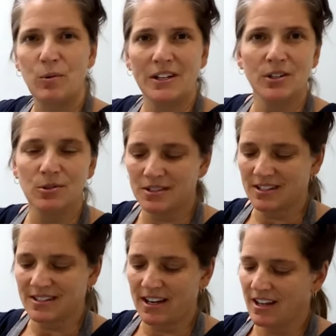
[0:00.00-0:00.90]
brand new
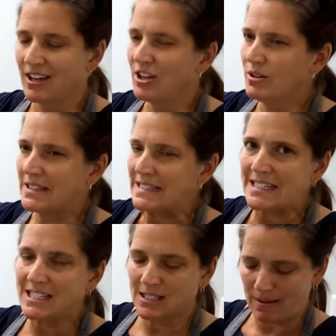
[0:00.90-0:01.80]
windows, it's like you
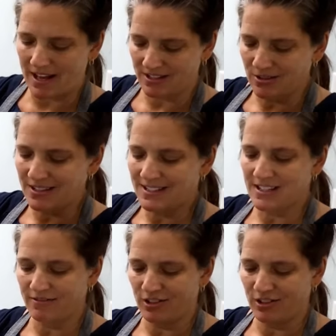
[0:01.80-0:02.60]
can see the spots, you can